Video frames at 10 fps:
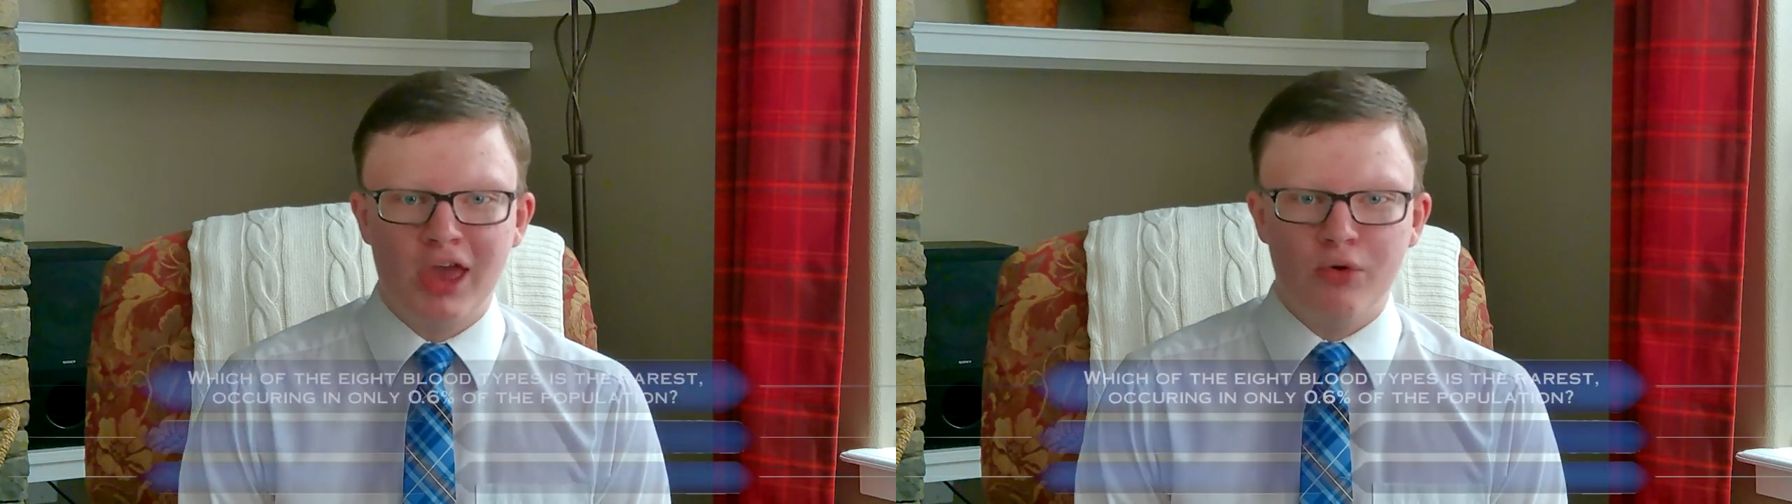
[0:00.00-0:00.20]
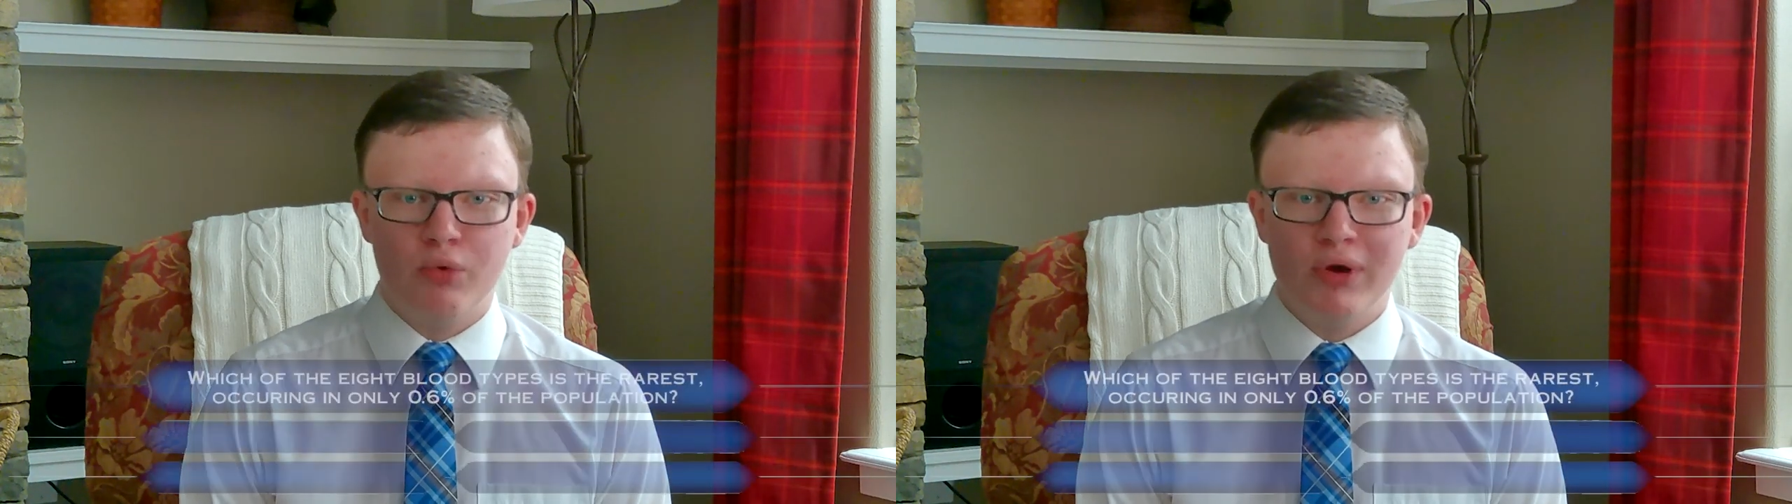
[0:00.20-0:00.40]

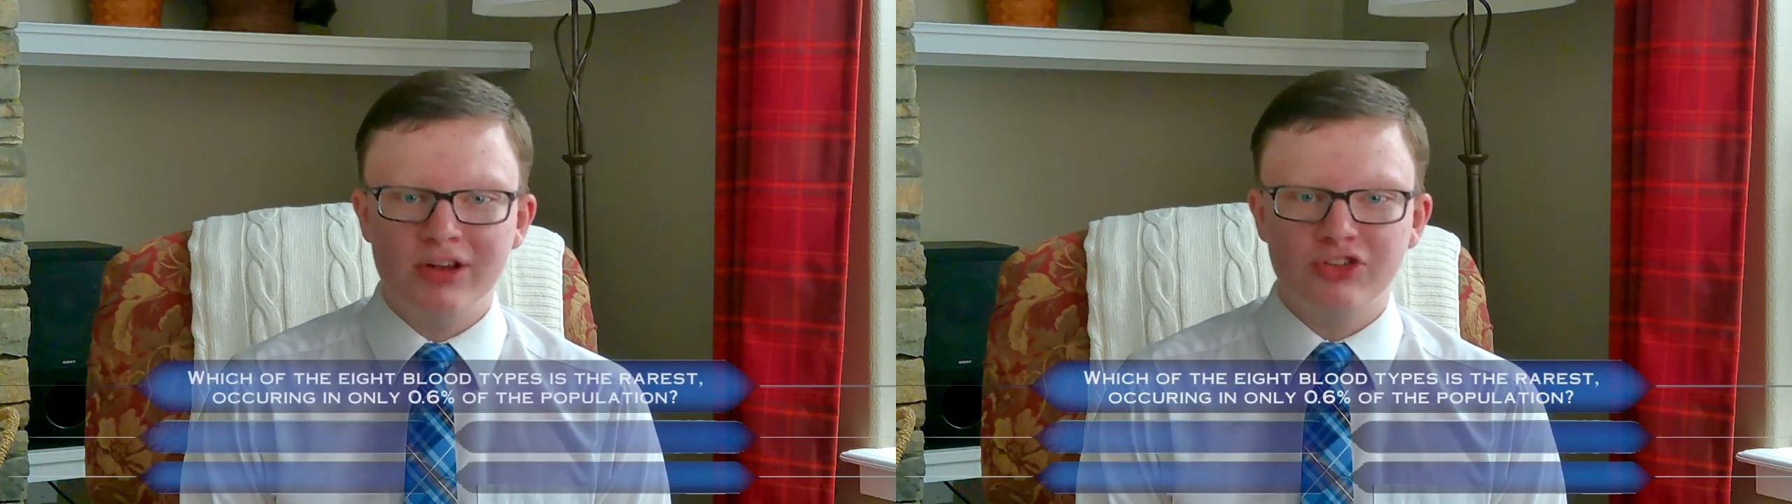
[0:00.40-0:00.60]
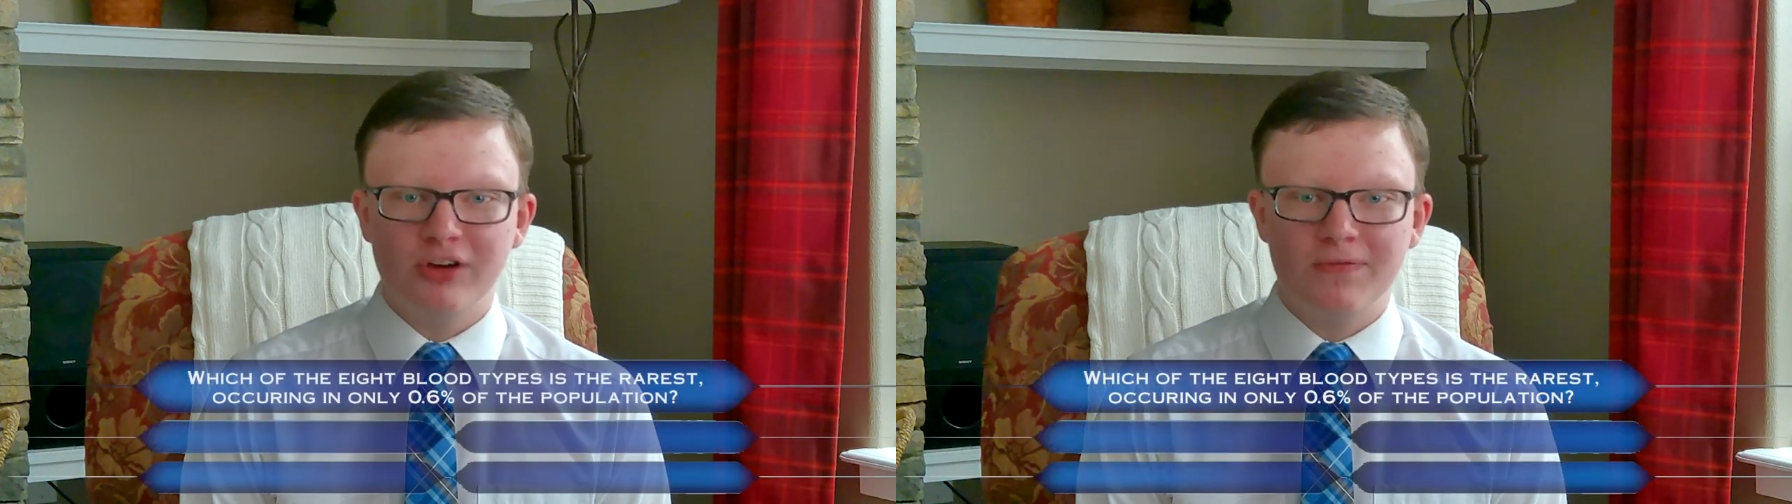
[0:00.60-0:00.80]

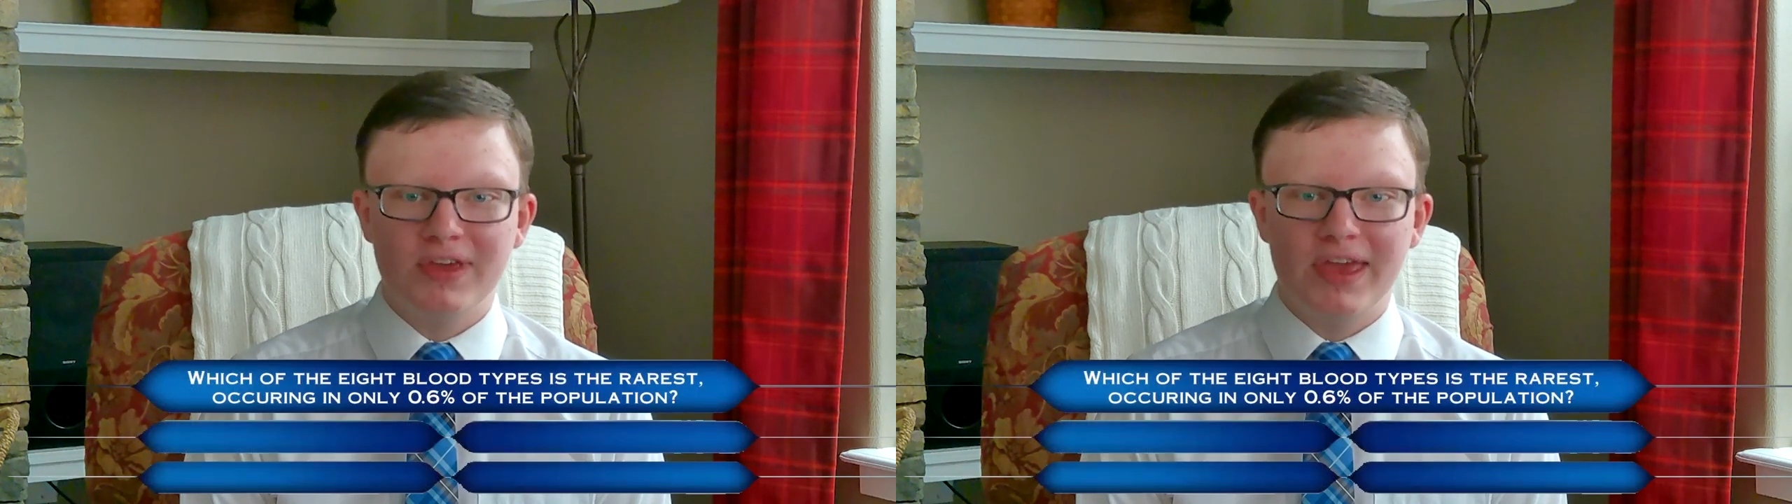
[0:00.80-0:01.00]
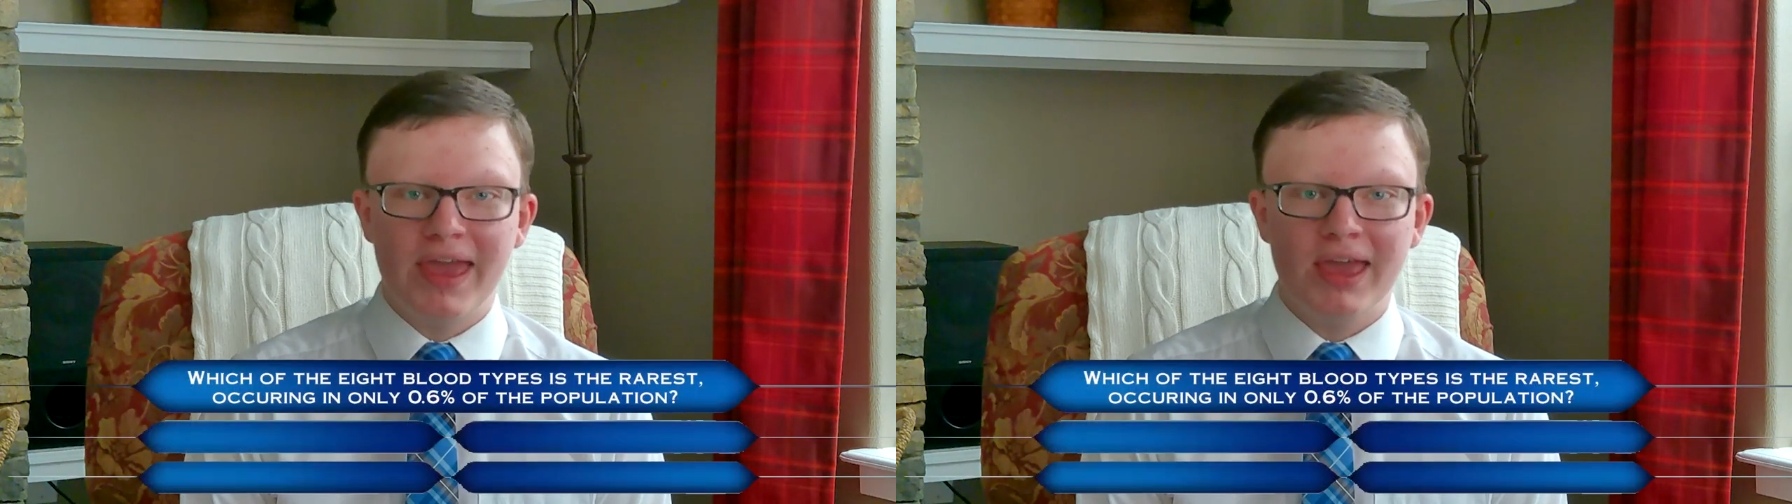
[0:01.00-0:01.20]
Which of
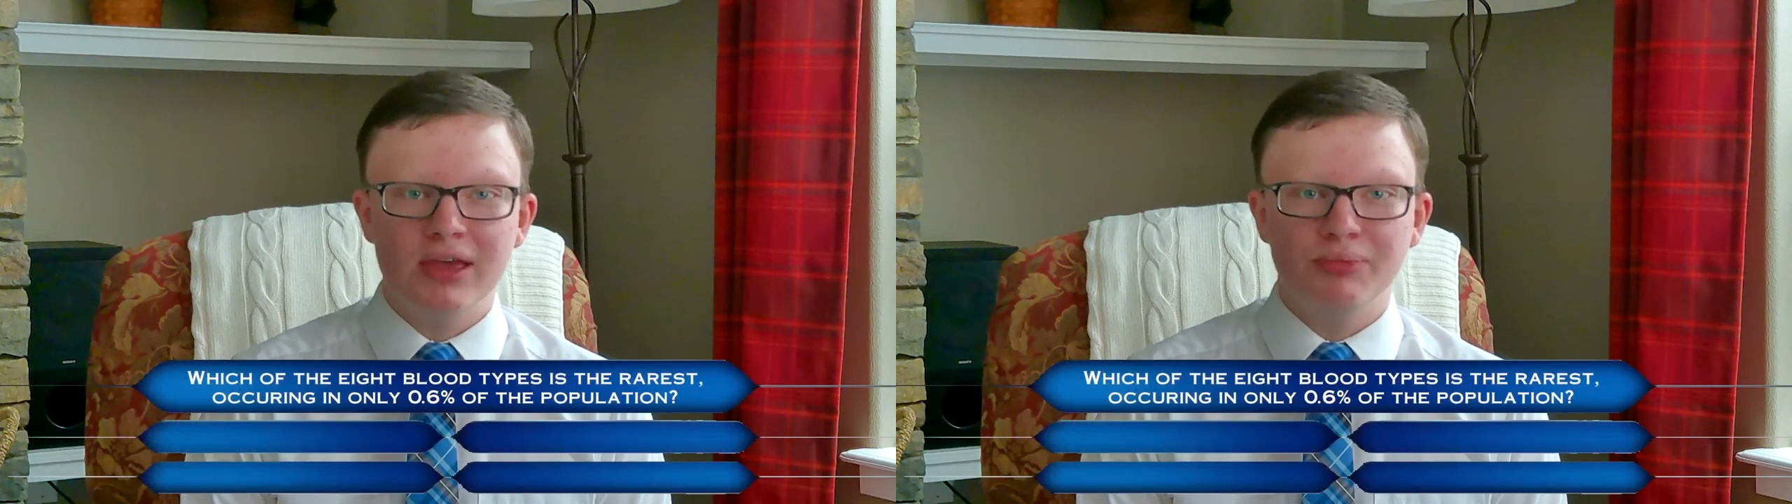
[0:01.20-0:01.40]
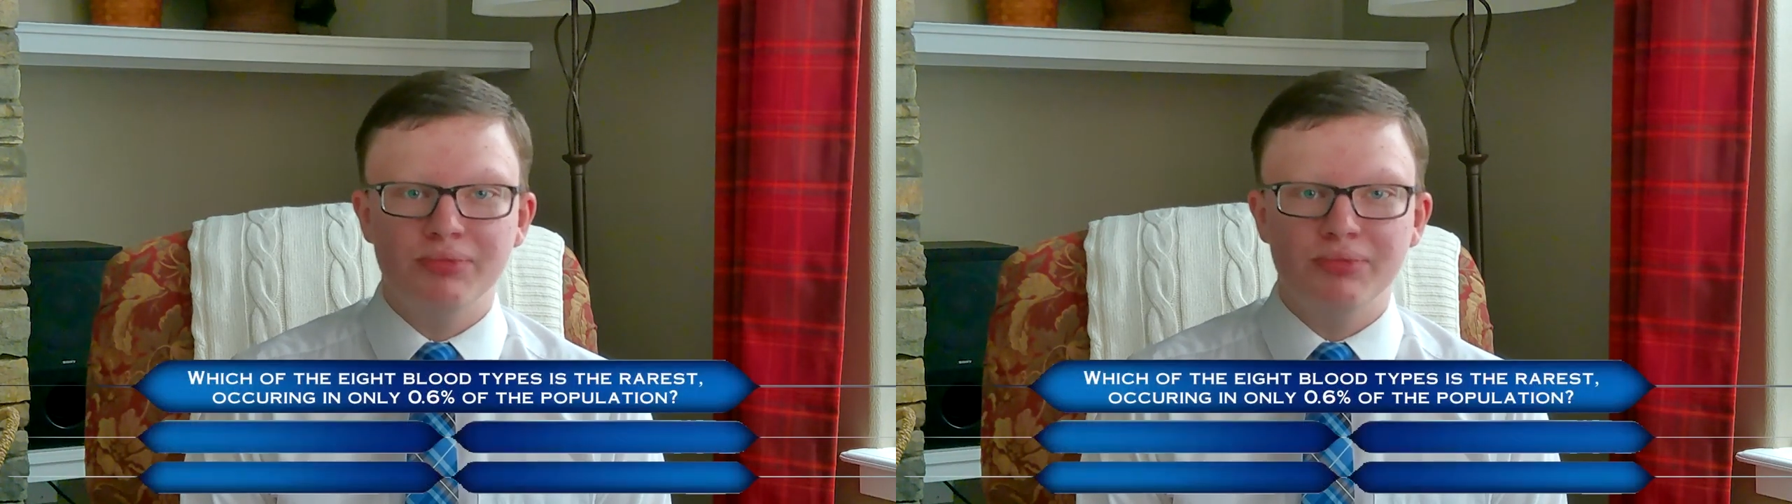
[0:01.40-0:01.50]
the 8